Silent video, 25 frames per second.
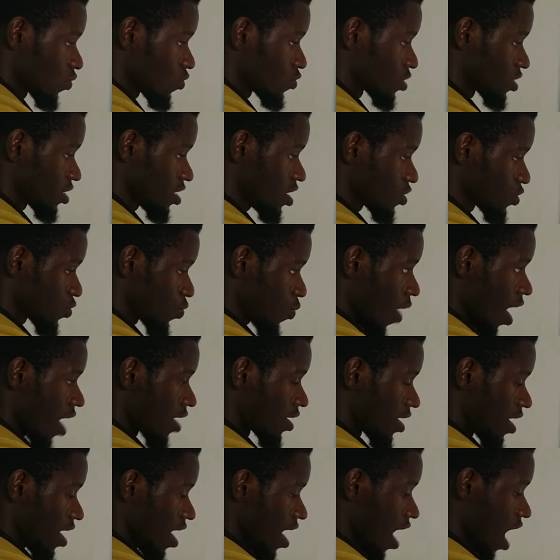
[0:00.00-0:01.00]
to state
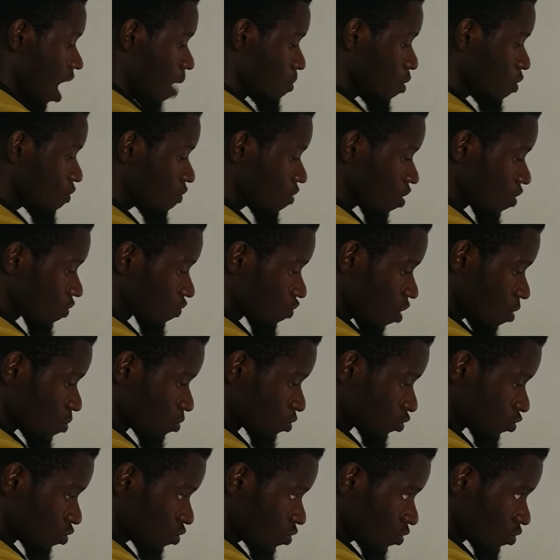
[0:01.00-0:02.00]
1. I'm moving
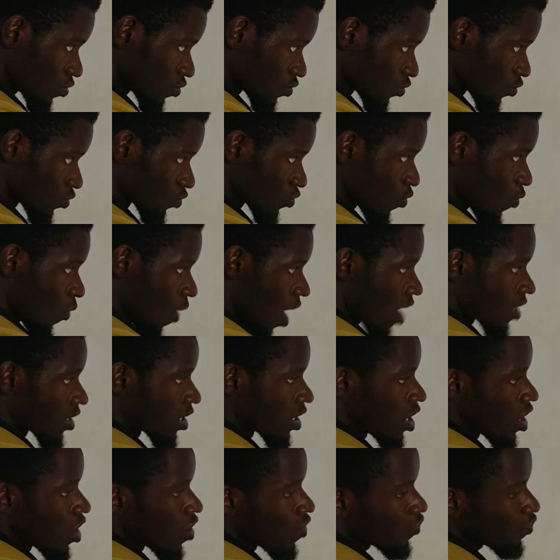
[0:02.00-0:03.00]
from 2 to
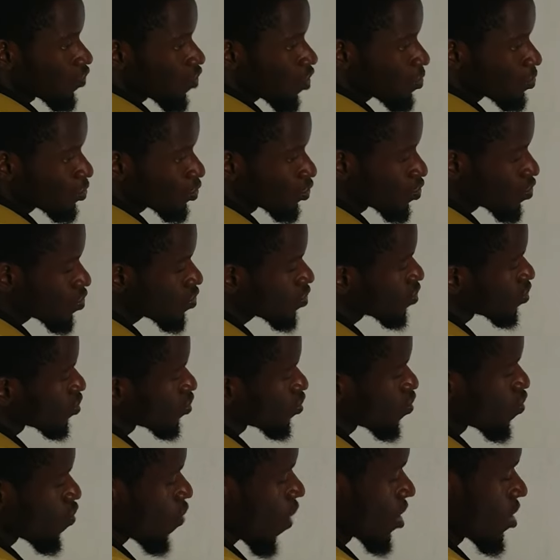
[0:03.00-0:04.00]
1. From 2
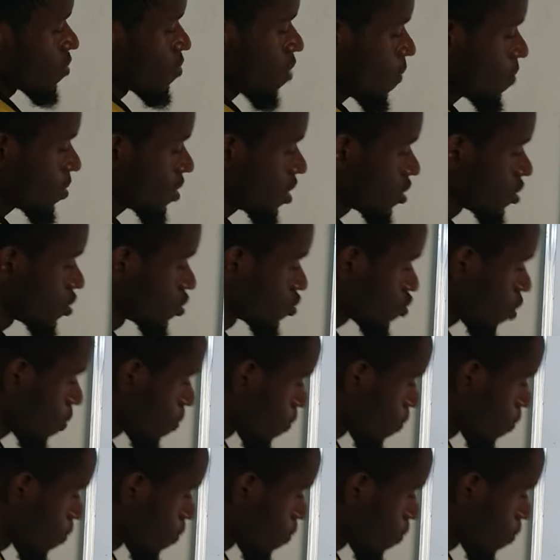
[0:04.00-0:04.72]
to 1, the probability is